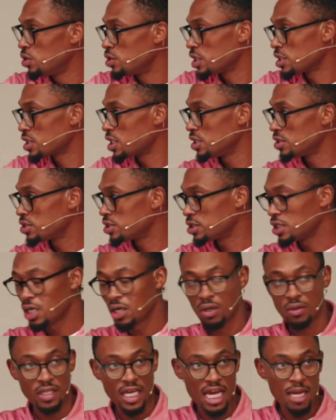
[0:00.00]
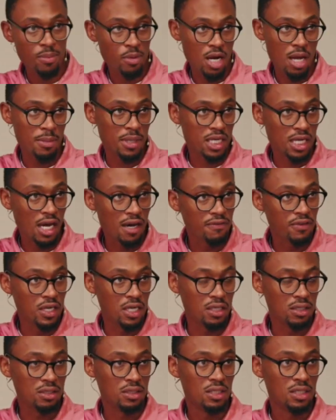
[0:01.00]
When you just consider the Abrahamic
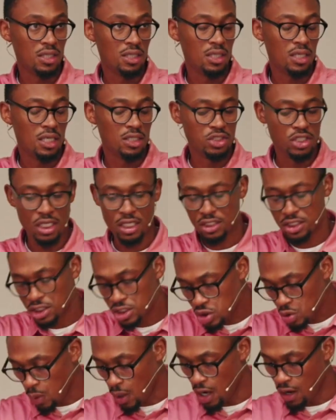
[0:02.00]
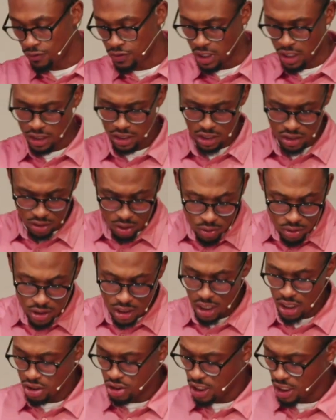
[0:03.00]
covenant, Genesis 12, Genesis
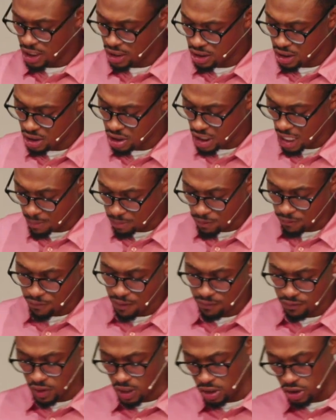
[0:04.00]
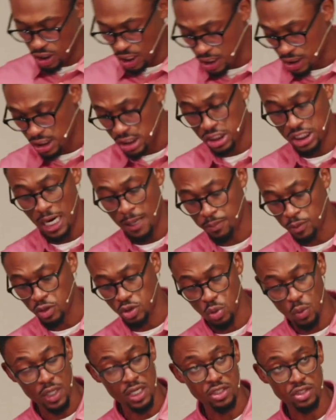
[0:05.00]
13, Genesis chapter 15, Genesis
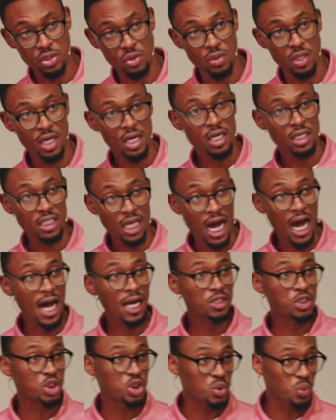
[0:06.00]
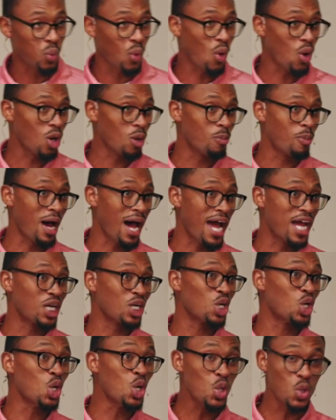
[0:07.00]
chapter 22, God swore
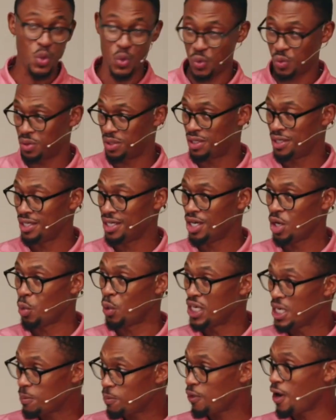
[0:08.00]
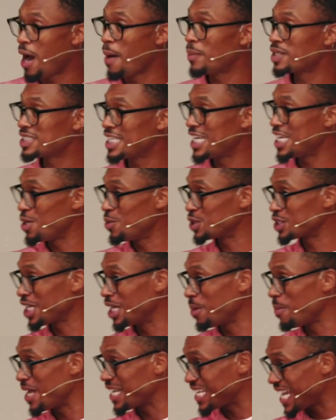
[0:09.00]
by who when he promised that he
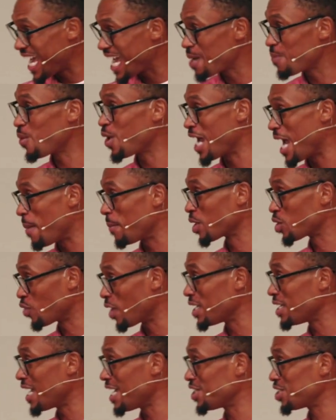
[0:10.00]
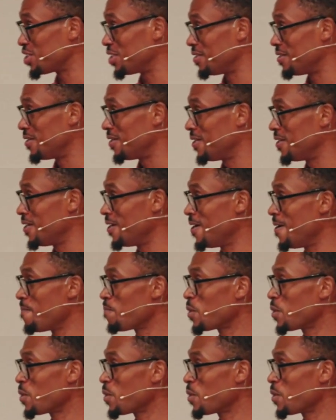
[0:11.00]
was going to make Abraham a great nation?